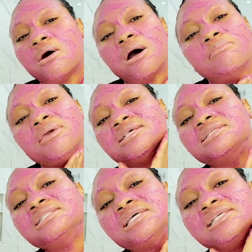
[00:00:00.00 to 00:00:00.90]
how oh,
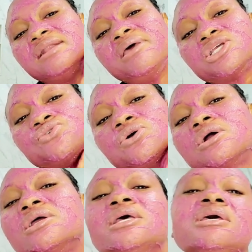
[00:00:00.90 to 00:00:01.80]
amazing it is. And make
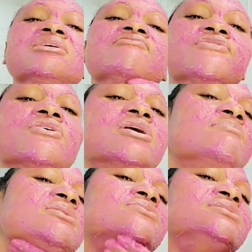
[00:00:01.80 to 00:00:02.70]
sure if you're going to be